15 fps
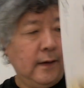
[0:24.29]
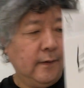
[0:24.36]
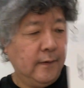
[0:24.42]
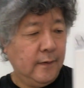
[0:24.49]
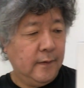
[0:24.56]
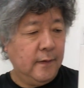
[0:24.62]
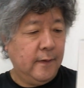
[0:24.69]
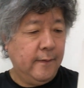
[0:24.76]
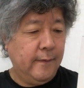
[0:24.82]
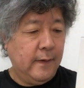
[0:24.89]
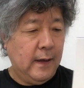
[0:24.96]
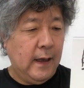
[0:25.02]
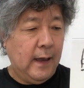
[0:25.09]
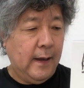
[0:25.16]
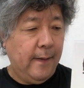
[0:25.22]
and
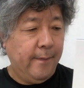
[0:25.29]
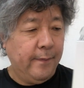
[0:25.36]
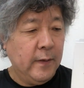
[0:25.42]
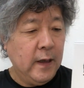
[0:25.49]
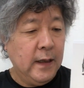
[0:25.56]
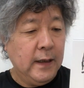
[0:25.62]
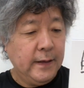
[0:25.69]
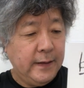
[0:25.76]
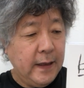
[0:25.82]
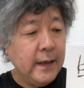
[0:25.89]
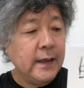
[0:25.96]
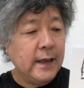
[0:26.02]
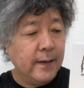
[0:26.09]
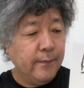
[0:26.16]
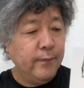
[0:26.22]
they
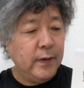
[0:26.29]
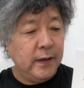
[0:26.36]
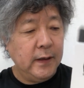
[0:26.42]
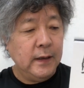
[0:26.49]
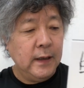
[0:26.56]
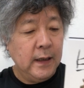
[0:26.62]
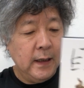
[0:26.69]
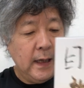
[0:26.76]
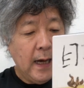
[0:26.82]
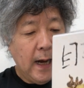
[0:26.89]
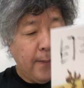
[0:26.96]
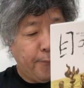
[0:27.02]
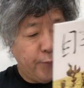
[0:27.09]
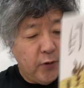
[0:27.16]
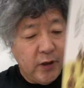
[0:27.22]
can be
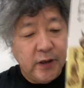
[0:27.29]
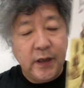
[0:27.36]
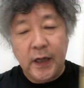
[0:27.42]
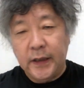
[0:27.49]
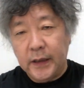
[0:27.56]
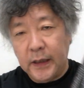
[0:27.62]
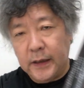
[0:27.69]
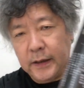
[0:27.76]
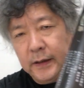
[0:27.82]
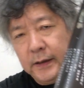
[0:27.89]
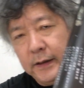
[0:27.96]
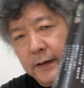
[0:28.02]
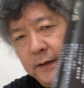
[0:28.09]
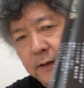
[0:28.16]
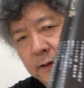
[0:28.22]
appreciated
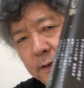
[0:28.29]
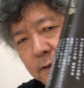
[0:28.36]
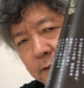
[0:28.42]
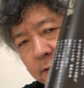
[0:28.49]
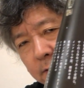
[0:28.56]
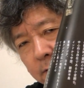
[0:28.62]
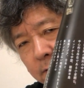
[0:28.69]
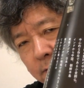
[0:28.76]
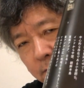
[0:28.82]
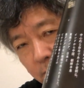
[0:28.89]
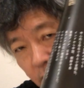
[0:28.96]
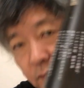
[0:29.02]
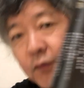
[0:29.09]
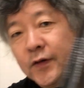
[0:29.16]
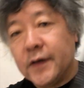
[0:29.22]

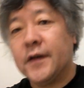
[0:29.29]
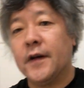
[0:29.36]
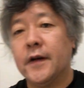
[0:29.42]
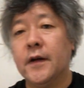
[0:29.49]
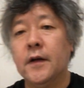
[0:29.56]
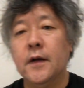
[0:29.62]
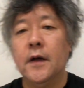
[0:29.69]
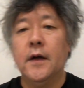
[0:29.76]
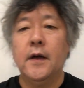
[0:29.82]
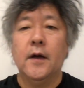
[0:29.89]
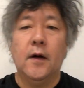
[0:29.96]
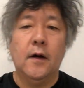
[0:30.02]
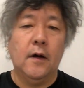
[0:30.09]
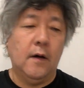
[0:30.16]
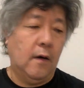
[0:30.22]
not necessarily
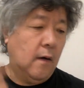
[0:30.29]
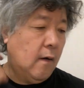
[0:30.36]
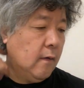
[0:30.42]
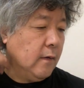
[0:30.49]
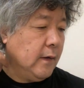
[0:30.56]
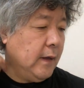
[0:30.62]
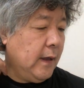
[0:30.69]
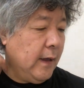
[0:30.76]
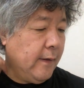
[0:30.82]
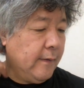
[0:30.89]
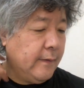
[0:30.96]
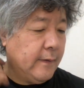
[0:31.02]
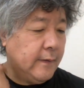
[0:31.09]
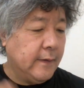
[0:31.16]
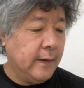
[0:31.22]
only
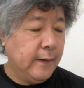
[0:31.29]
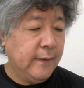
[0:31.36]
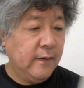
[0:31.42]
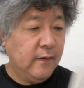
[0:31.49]
in the